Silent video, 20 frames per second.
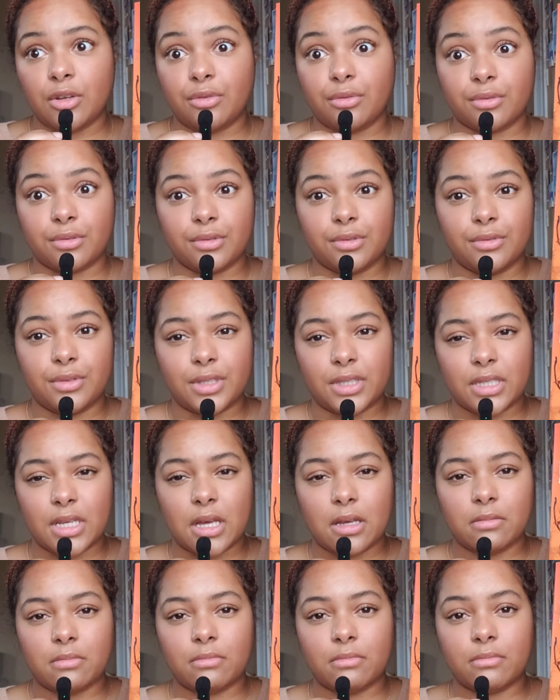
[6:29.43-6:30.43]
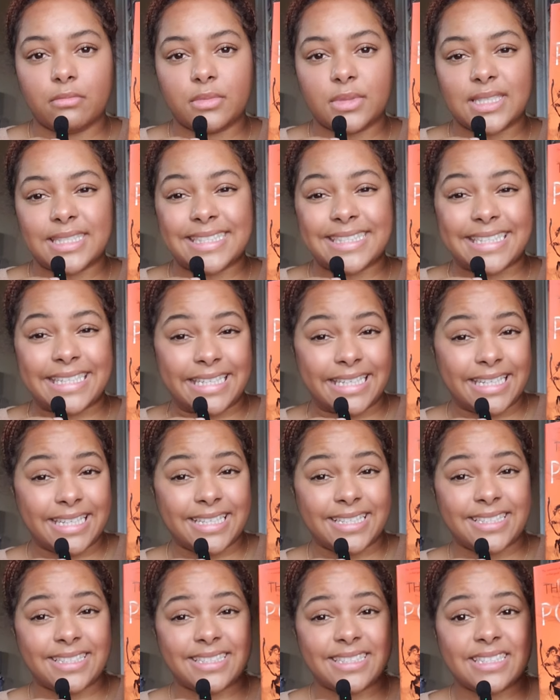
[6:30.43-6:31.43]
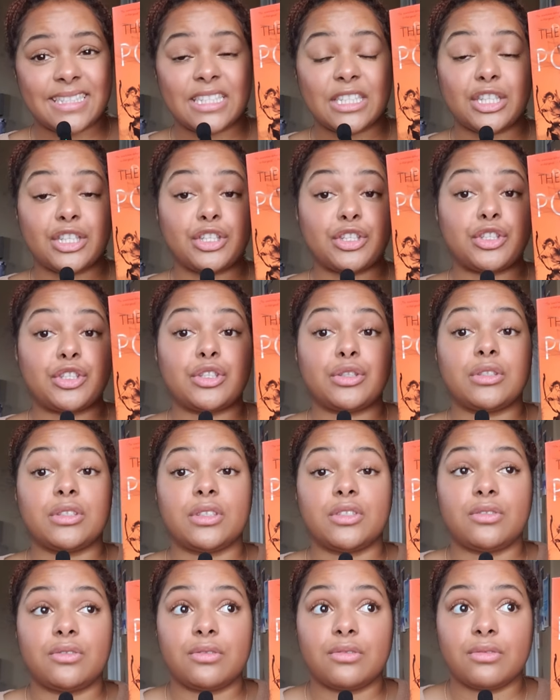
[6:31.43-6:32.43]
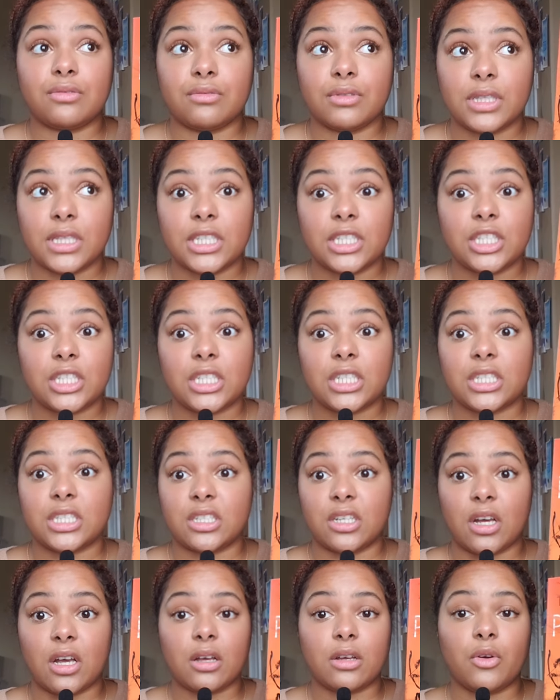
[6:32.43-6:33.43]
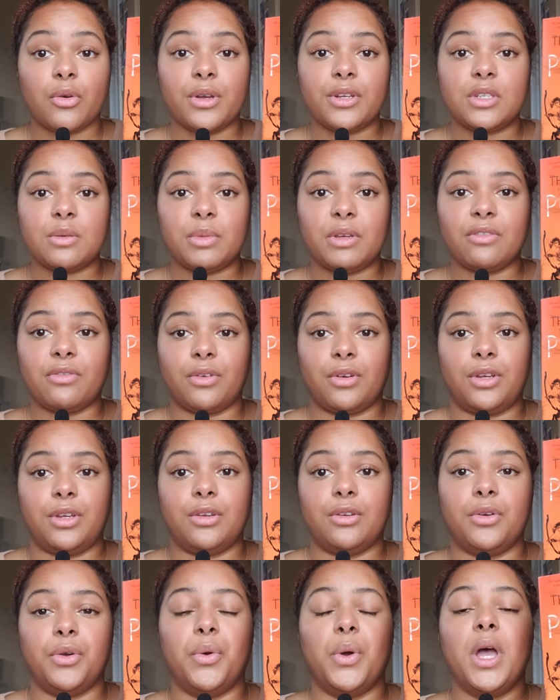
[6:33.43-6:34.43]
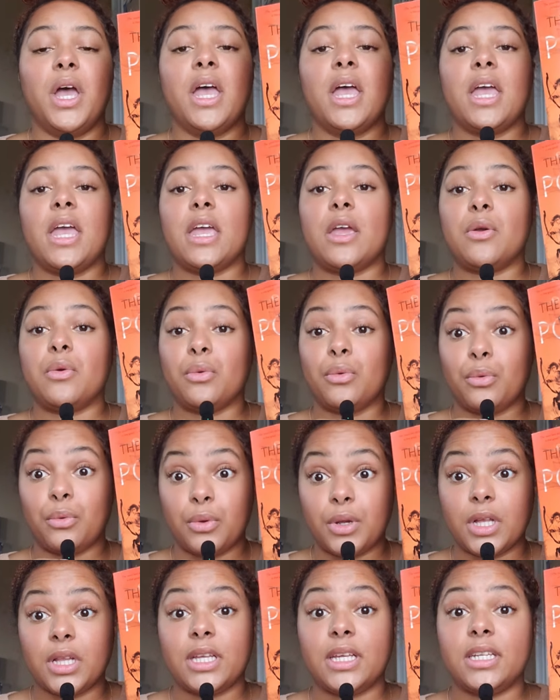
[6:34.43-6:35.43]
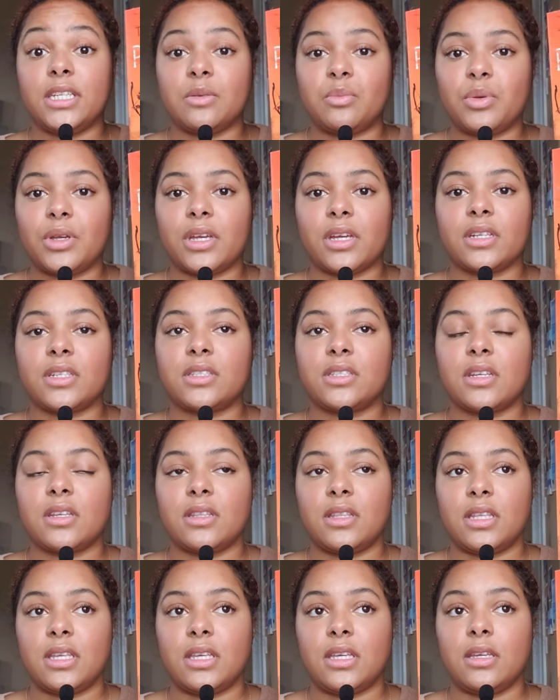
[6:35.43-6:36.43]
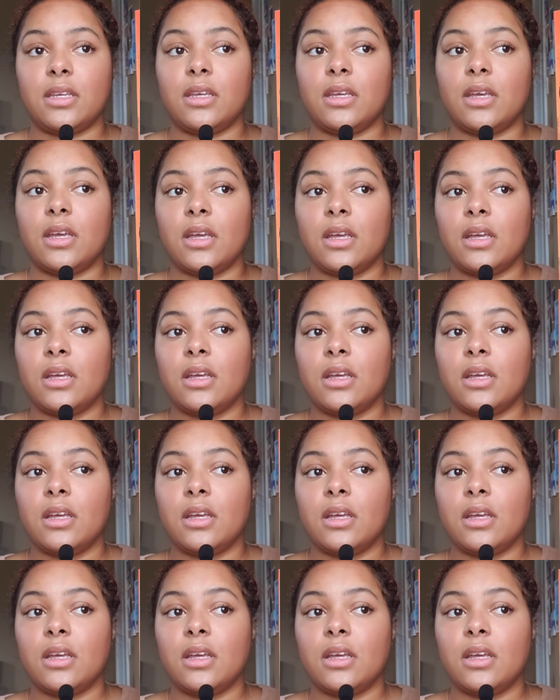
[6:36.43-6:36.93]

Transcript: gruesome scenes, then this trilogy is not going to be for you. It really depicts the